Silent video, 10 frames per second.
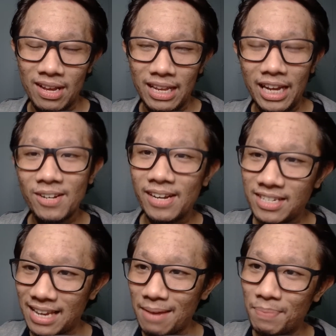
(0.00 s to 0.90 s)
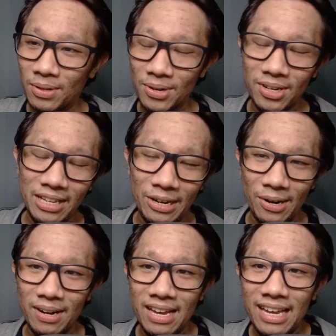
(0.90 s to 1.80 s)
In our example
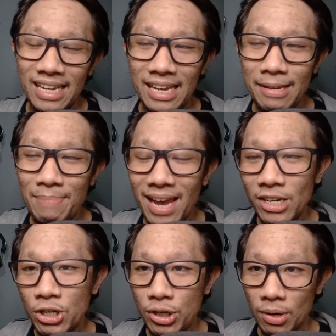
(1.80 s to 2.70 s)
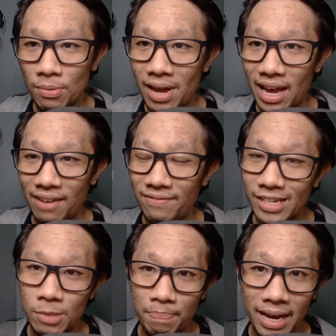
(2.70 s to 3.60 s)
earlier, he managed to arrive
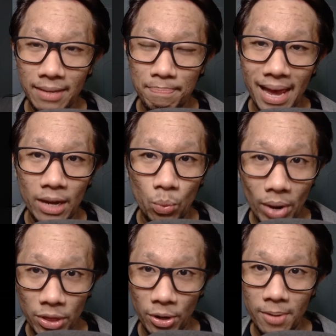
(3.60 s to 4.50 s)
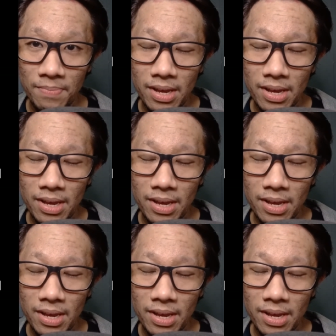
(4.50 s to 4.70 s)
despite bad weather.